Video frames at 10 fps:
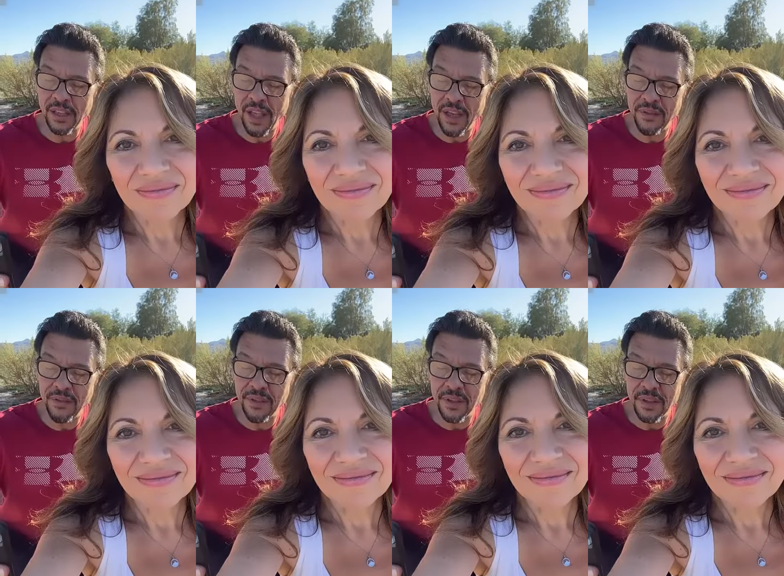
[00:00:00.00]
Speaker 1: and
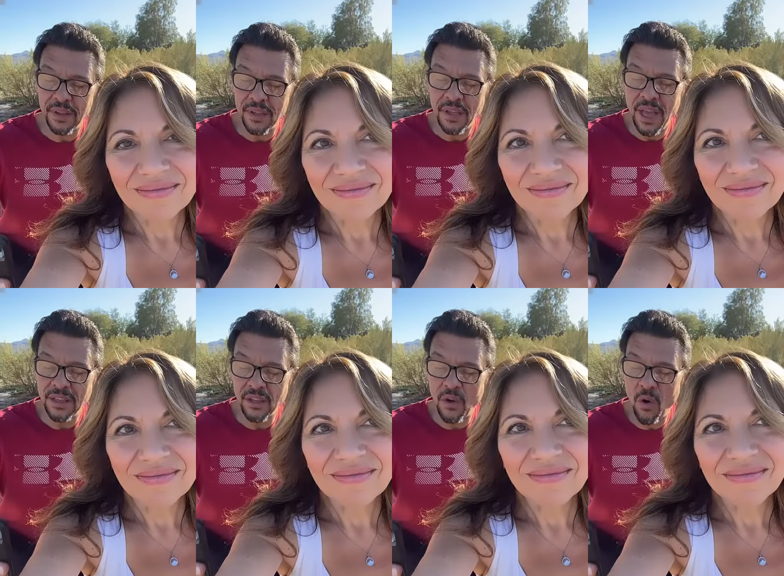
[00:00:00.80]
love
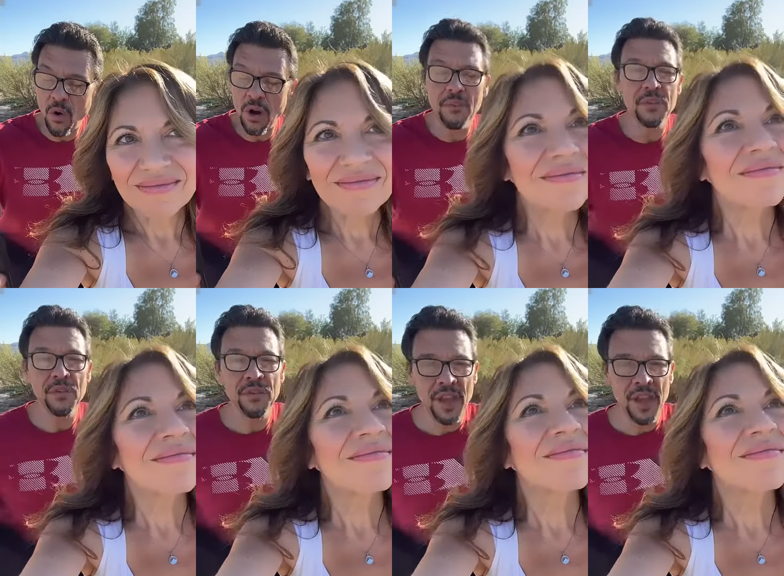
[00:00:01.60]
at the core of your